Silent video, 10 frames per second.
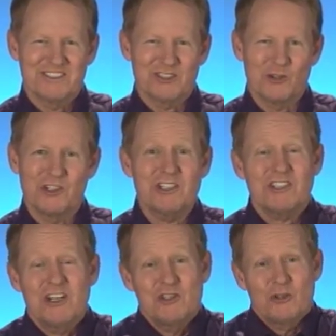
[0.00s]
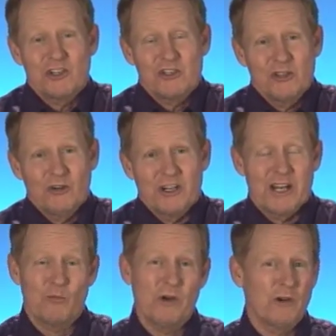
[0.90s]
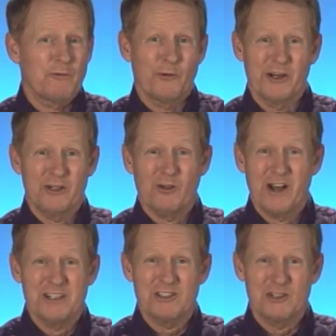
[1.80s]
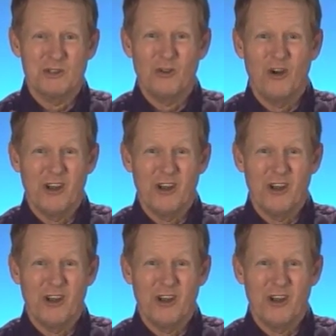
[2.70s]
So just because you can do it, and we are free in Christ to do